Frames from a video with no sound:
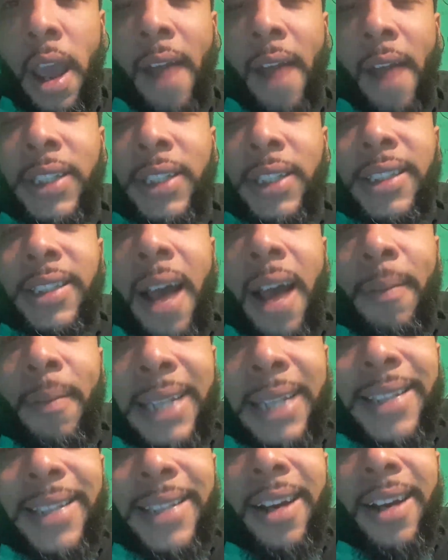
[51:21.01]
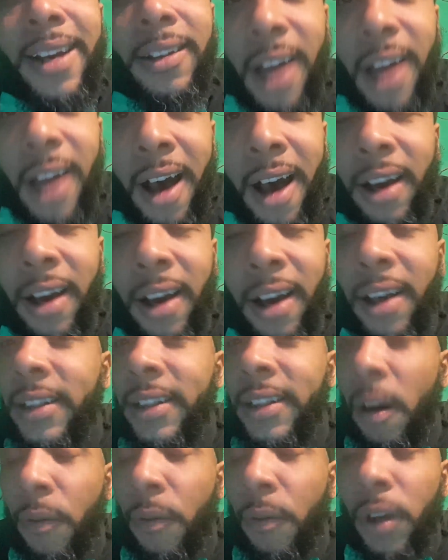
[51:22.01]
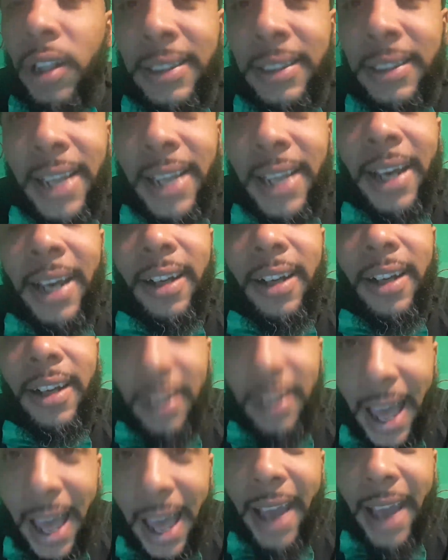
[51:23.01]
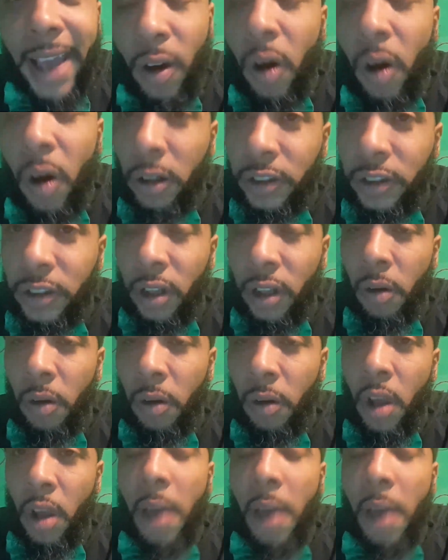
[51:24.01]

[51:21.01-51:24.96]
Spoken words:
every time they say Allah, they're really saying Alat also.